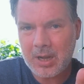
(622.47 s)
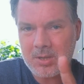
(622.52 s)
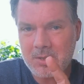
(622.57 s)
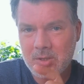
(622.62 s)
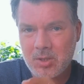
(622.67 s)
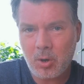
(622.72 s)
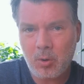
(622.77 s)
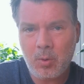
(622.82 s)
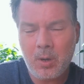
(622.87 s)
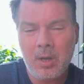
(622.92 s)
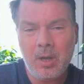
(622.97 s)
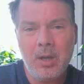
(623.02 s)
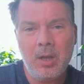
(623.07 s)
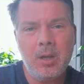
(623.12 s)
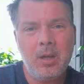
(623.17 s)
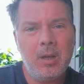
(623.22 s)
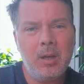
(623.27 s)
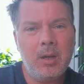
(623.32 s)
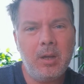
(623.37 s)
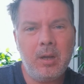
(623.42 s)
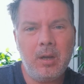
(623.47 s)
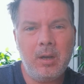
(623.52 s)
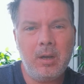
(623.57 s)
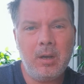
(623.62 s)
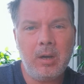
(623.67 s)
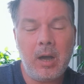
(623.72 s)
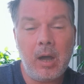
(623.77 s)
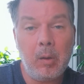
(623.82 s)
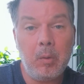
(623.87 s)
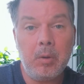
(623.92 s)
So
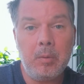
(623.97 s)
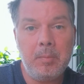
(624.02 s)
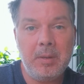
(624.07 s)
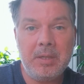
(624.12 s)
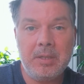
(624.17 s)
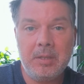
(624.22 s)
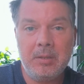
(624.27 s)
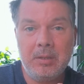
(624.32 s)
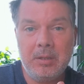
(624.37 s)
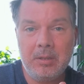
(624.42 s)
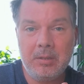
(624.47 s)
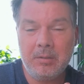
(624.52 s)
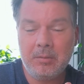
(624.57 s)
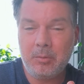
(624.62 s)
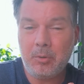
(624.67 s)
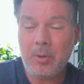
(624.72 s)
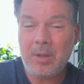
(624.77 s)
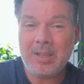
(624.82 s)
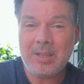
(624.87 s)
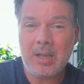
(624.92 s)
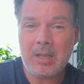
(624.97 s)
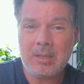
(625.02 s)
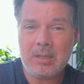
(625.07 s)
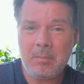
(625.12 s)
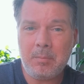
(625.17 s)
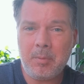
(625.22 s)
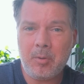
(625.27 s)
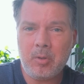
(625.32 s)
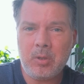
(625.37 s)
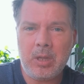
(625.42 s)
I will be doing that
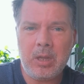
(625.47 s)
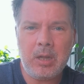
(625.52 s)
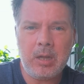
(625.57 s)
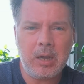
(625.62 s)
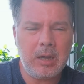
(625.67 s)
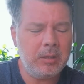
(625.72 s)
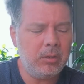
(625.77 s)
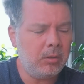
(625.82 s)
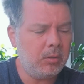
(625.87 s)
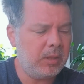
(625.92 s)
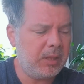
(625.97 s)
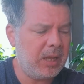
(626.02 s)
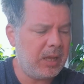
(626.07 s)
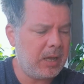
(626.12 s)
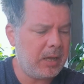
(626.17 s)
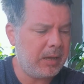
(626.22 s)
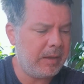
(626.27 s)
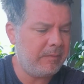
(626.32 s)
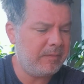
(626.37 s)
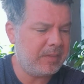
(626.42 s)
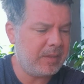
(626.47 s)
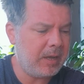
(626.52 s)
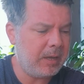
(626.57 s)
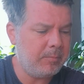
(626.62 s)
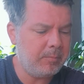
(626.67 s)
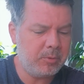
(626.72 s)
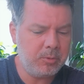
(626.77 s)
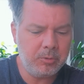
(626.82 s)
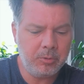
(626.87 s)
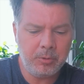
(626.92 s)
reporting. I don't think I have
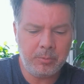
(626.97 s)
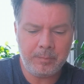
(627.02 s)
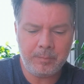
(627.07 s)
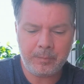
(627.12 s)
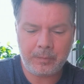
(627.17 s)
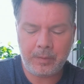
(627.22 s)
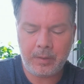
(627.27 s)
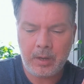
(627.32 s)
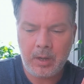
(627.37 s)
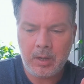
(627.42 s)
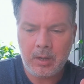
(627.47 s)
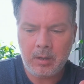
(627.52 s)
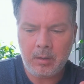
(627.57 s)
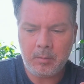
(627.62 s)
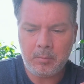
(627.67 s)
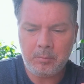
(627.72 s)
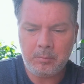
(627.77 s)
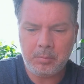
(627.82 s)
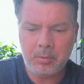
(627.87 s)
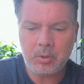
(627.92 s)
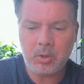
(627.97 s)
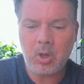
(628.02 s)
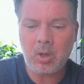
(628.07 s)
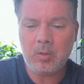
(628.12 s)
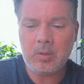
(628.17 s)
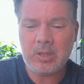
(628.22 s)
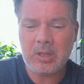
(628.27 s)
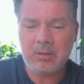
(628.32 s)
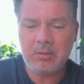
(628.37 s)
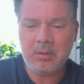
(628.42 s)
time to put
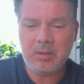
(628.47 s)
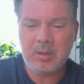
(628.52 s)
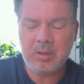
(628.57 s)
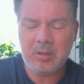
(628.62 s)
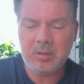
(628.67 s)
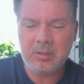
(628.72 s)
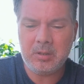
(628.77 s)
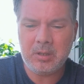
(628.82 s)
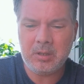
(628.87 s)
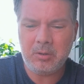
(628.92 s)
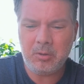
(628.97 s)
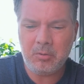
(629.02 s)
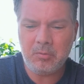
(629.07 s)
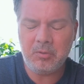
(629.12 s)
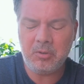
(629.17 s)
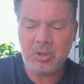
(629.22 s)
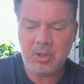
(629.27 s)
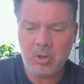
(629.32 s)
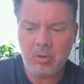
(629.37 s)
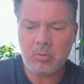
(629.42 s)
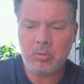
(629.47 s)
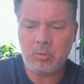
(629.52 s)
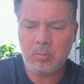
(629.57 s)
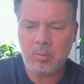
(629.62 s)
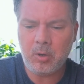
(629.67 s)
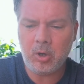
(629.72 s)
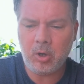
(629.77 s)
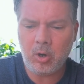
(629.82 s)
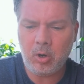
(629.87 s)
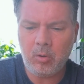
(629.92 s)
on the new video
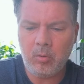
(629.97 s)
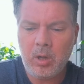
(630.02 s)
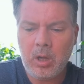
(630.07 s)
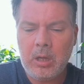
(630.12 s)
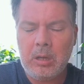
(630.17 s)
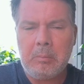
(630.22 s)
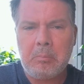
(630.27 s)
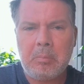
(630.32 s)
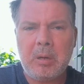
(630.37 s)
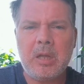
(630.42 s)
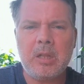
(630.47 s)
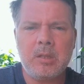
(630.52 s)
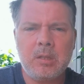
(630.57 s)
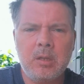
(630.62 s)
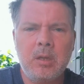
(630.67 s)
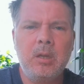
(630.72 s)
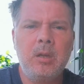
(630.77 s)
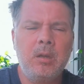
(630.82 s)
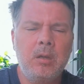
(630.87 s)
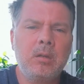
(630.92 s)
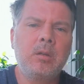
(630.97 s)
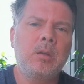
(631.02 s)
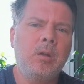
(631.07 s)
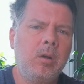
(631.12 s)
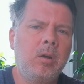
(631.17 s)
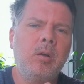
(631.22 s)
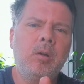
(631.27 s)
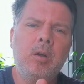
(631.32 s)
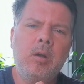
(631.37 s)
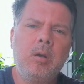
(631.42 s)
tomorrow, but
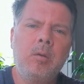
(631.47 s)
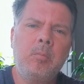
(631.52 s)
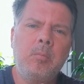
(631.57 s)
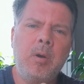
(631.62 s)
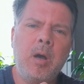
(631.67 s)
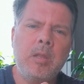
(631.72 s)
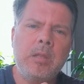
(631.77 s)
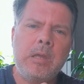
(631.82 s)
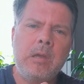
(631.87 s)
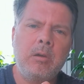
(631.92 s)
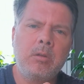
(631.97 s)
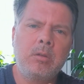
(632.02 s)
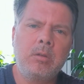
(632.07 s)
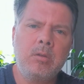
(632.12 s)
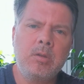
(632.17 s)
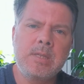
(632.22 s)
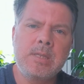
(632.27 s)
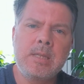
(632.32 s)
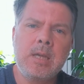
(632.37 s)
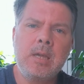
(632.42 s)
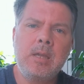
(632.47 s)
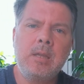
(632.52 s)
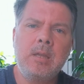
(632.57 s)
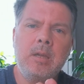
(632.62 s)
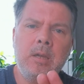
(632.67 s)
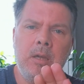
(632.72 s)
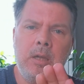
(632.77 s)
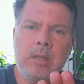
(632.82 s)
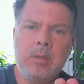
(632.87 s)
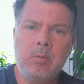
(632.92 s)
Monday or Tuesday
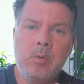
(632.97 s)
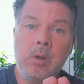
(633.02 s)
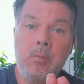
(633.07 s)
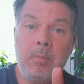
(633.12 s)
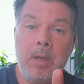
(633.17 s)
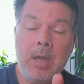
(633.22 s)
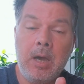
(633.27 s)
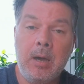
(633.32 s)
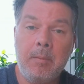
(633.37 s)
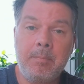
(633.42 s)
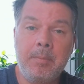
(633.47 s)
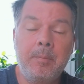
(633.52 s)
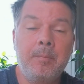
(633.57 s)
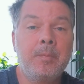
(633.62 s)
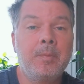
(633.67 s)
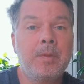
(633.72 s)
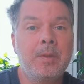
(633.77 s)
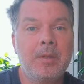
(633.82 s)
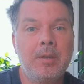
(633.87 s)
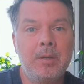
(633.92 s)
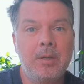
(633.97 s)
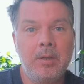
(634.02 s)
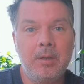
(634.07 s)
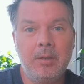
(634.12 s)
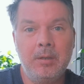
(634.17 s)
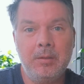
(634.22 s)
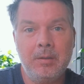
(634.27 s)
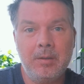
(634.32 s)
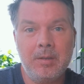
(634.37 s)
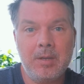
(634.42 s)
it will be up.
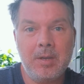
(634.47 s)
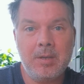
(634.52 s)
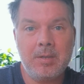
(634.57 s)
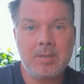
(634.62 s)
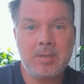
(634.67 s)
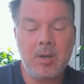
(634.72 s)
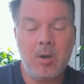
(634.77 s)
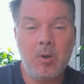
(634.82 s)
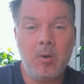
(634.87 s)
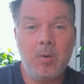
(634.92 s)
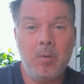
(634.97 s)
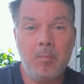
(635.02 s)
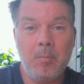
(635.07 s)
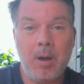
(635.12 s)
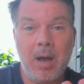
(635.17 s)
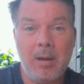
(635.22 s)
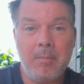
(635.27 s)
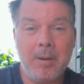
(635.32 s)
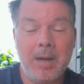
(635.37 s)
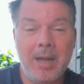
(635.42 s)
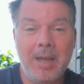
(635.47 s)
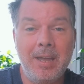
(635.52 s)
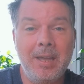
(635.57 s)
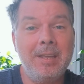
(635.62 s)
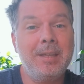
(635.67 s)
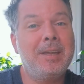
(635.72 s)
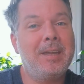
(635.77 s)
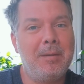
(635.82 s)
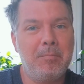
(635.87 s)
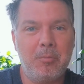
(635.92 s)
So bye bye
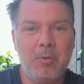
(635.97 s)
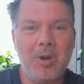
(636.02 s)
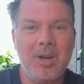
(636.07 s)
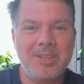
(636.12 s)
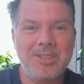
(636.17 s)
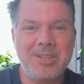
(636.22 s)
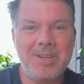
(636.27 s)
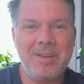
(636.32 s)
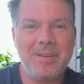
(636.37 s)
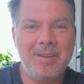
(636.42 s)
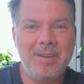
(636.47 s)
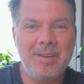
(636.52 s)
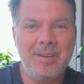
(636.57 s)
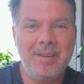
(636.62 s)
and keep watching.